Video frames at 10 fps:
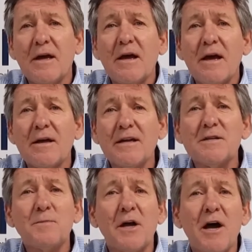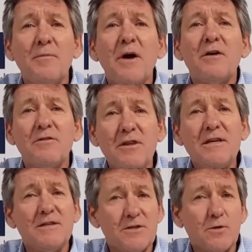and has become
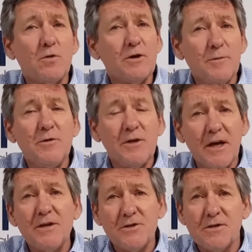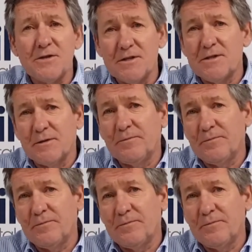the store communication system,